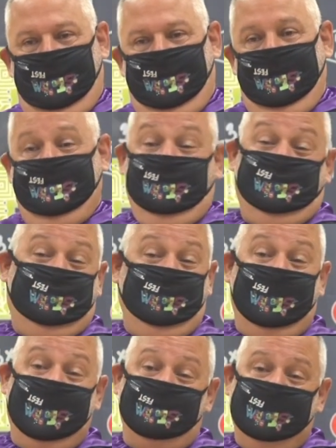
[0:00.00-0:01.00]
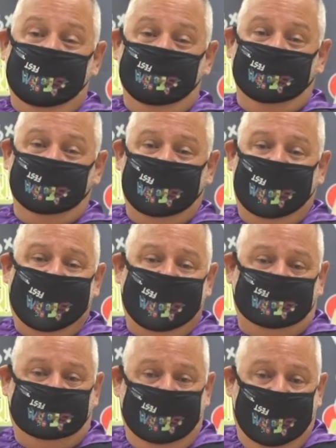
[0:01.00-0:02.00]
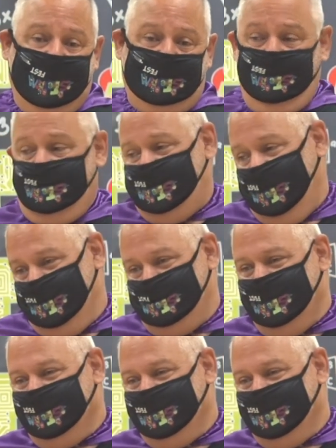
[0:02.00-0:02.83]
And so should I be able to hack Shaq and send him to